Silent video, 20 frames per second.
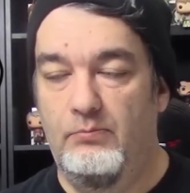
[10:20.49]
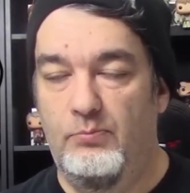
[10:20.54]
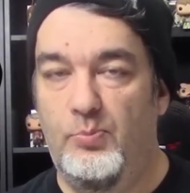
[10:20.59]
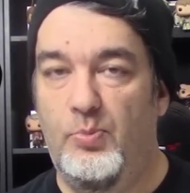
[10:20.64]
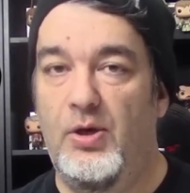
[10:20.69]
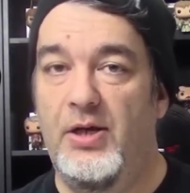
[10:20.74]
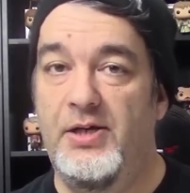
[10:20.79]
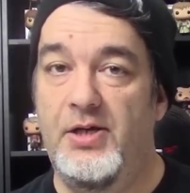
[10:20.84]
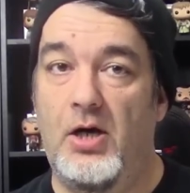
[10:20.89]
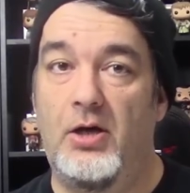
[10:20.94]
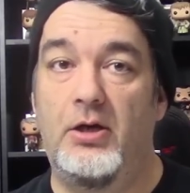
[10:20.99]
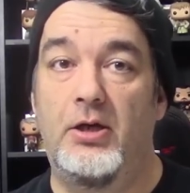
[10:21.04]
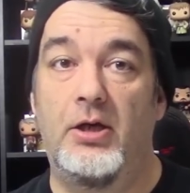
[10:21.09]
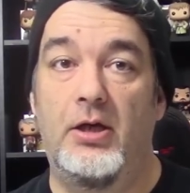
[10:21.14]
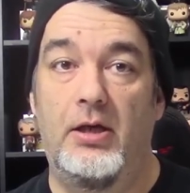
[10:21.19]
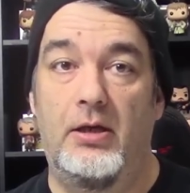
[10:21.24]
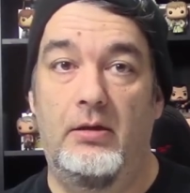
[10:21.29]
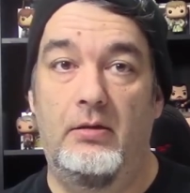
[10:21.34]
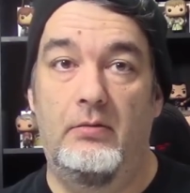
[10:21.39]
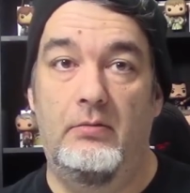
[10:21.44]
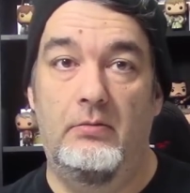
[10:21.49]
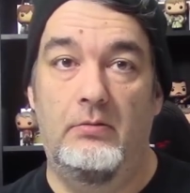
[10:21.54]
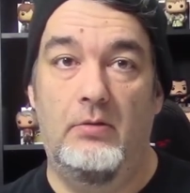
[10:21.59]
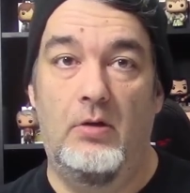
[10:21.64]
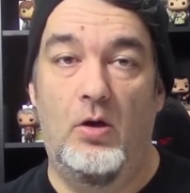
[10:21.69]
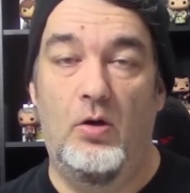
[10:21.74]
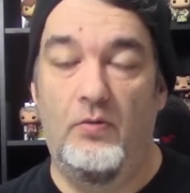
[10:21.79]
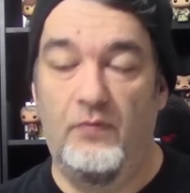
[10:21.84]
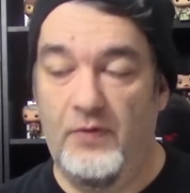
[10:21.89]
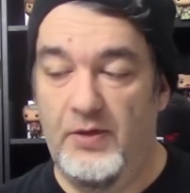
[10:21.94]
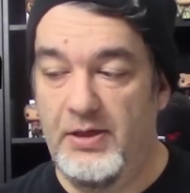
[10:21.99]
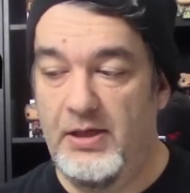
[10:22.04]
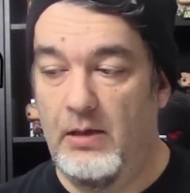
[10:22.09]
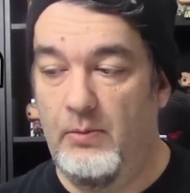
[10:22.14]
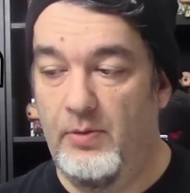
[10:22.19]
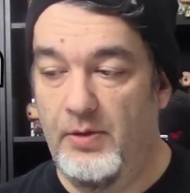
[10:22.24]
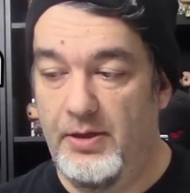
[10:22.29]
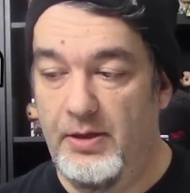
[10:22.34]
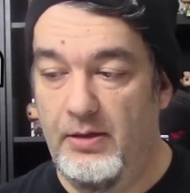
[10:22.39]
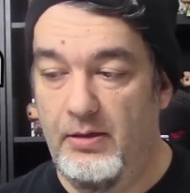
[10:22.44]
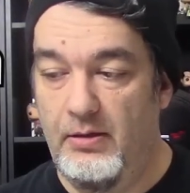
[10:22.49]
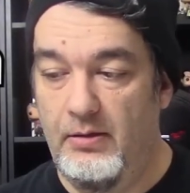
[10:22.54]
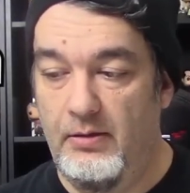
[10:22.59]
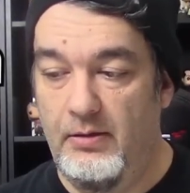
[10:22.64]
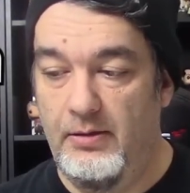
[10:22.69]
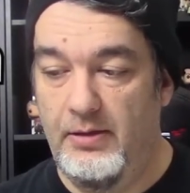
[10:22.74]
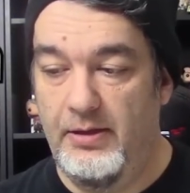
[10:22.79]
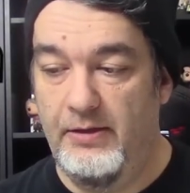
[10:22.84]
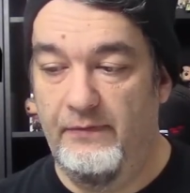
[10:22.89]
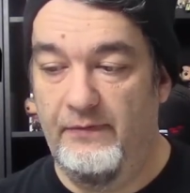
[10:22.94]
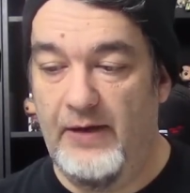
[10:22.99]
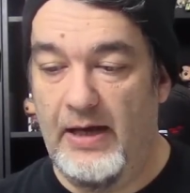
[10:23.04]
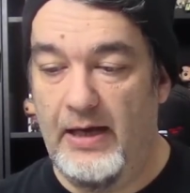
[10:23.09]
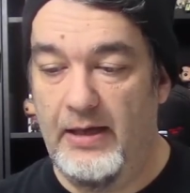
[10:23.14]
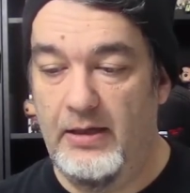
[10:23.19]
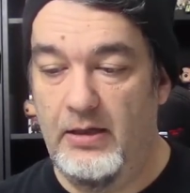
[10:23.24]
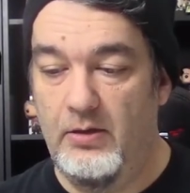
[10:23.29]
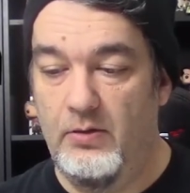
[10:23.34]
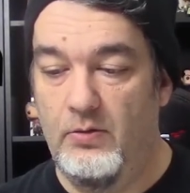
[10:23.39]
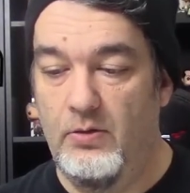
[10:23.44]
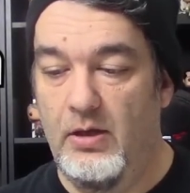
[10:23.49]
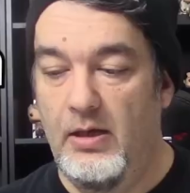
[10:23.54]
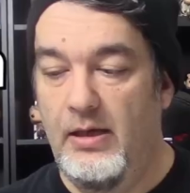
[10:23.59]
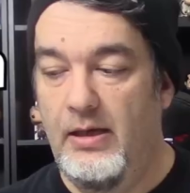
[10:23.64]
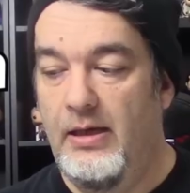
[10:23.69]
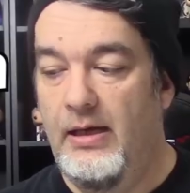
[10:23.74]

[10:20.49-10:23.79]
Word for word: Pretty darn good. Over double the, the value.